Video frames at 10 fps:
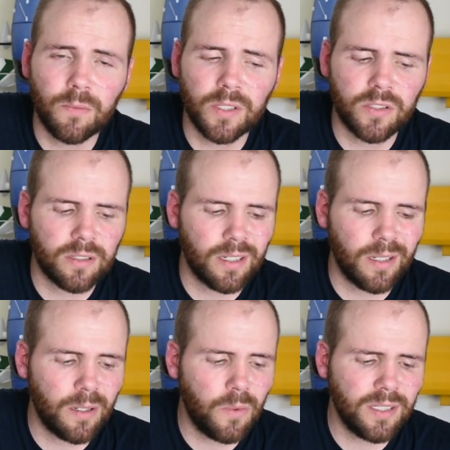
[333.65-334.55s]
which
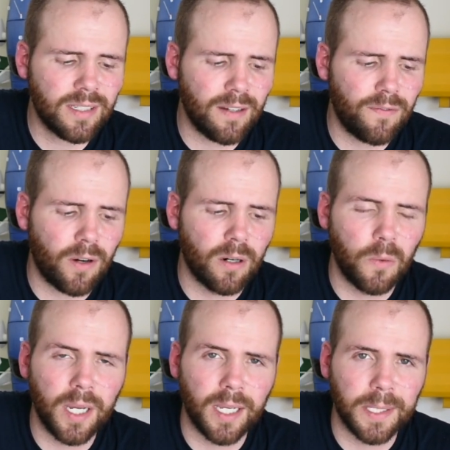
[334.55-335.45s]
it wasn't that far away.